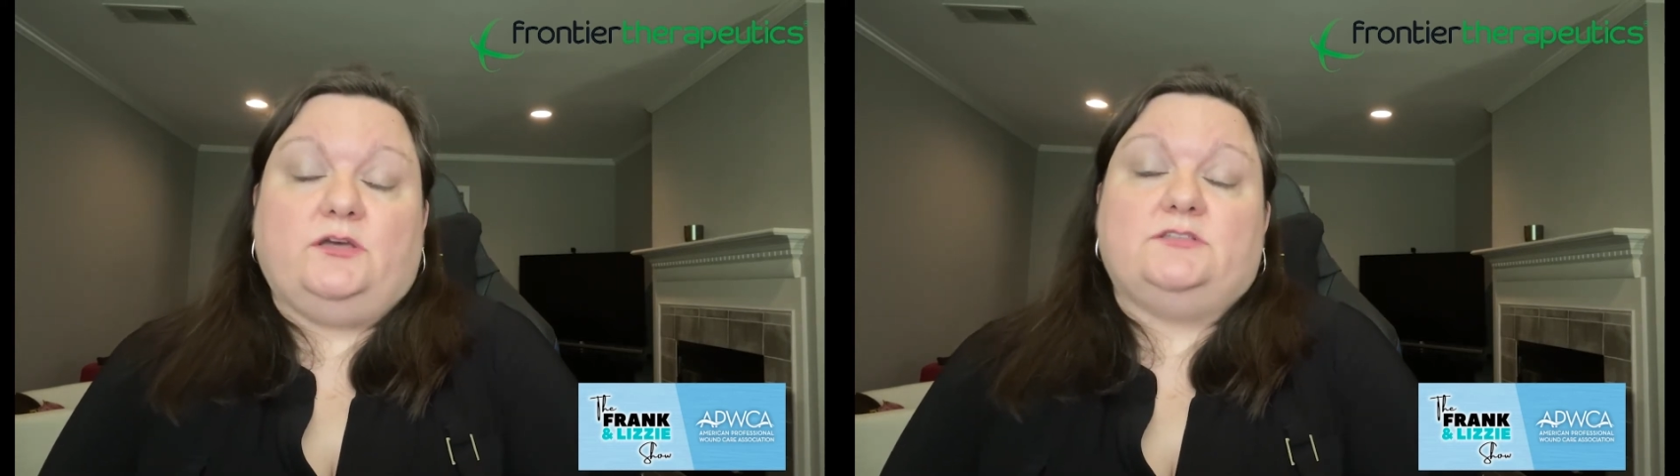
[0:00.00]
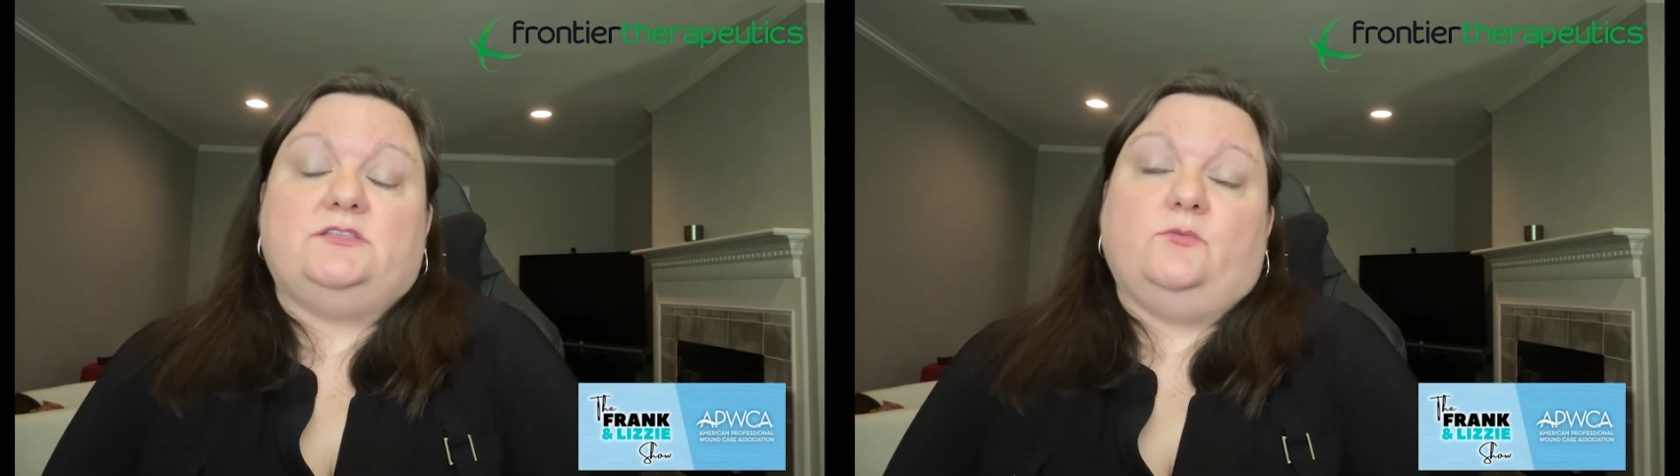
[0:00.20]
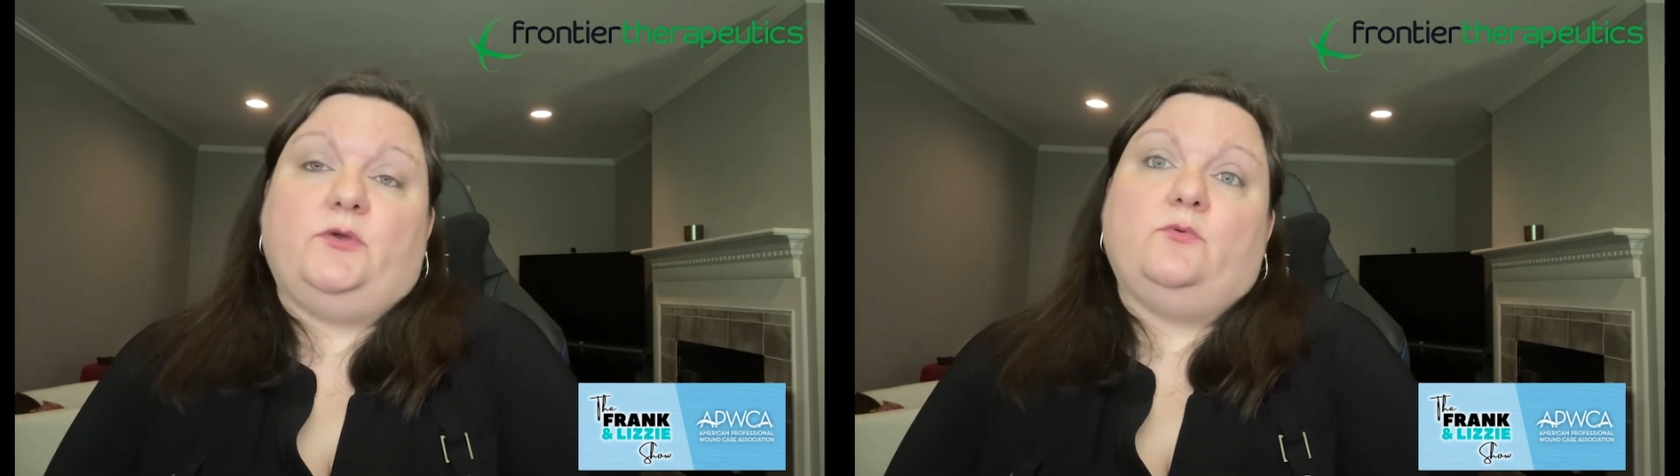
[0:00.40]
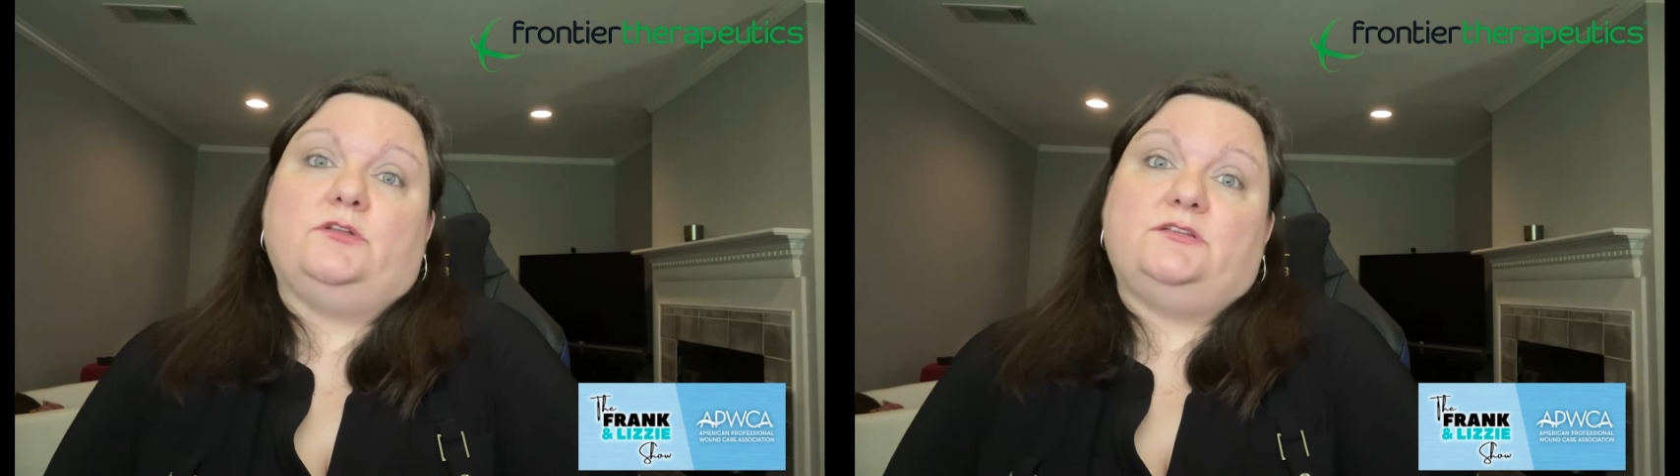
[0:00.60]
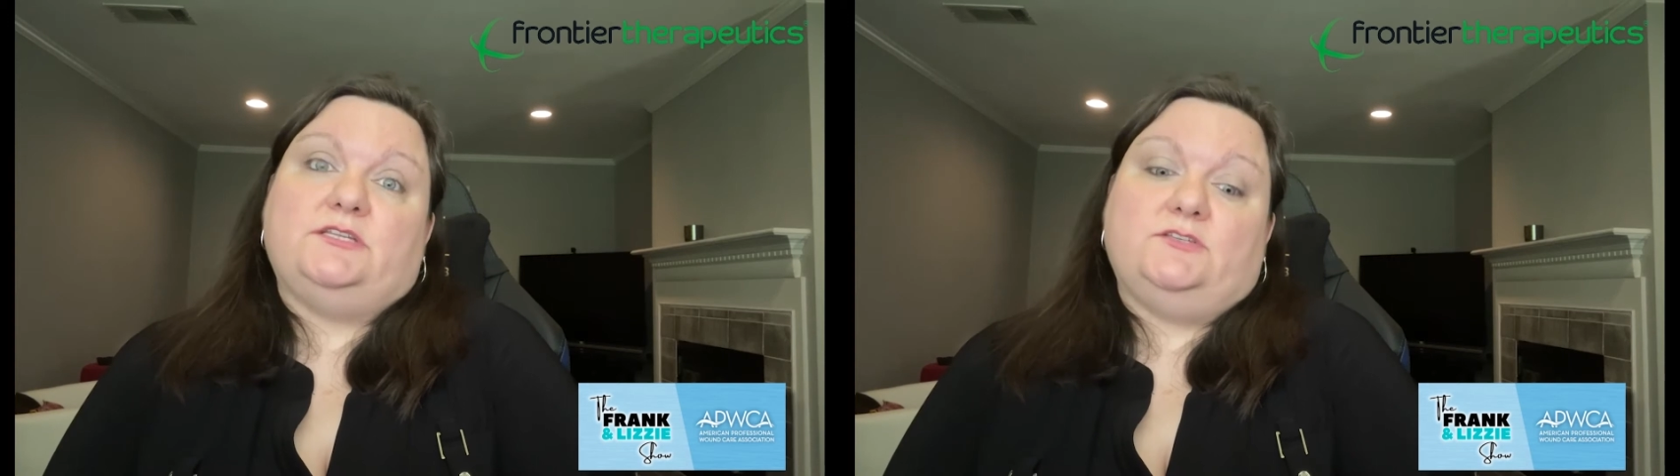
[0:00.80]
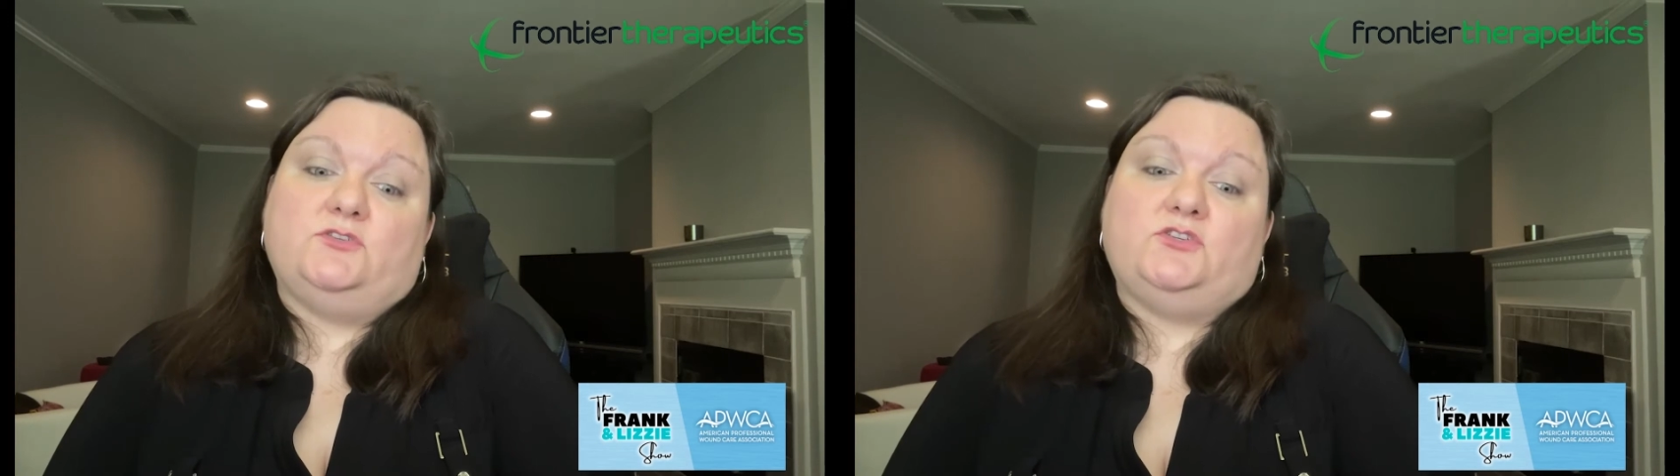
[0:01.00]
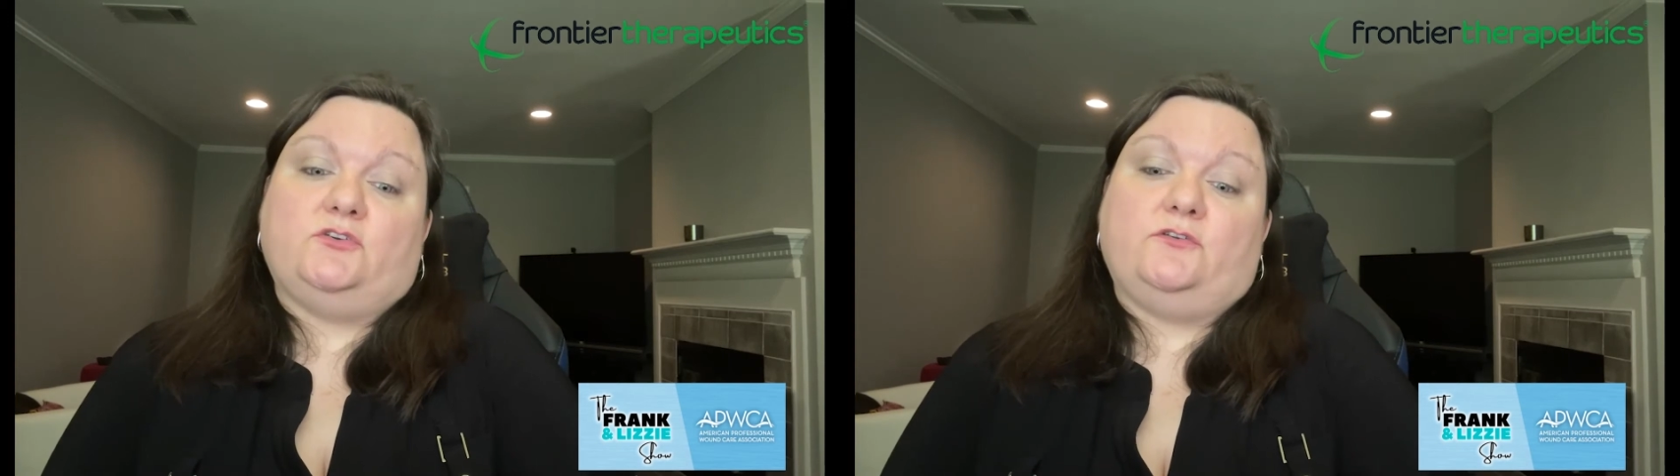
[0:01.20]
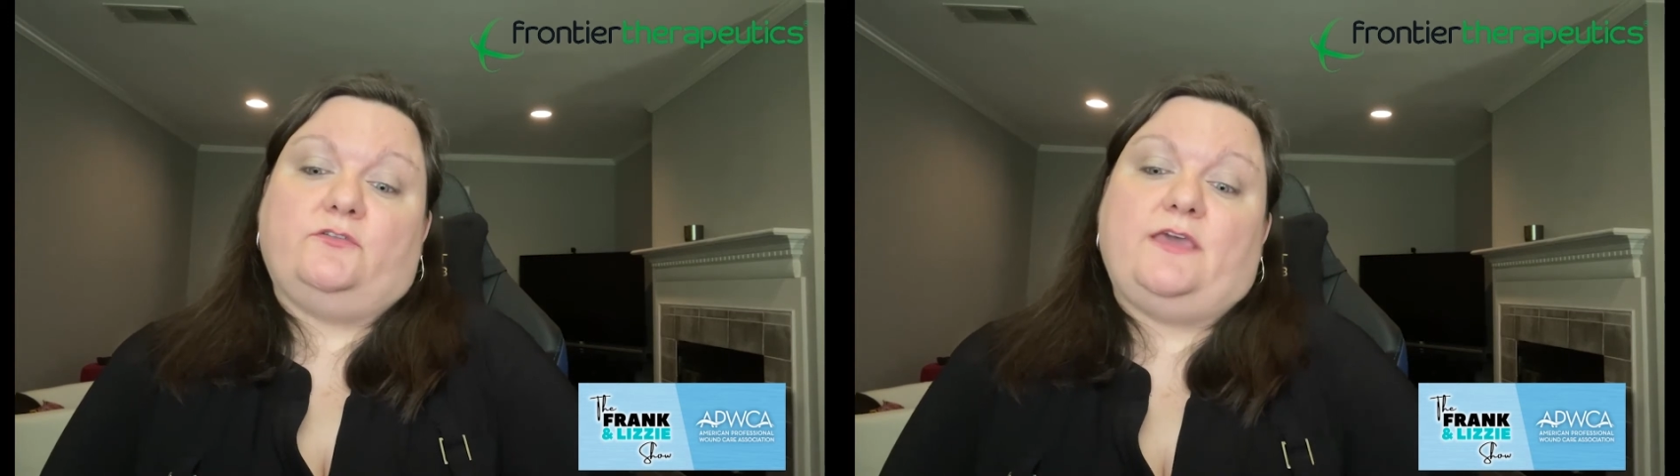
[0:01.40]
was that we wanted to ensure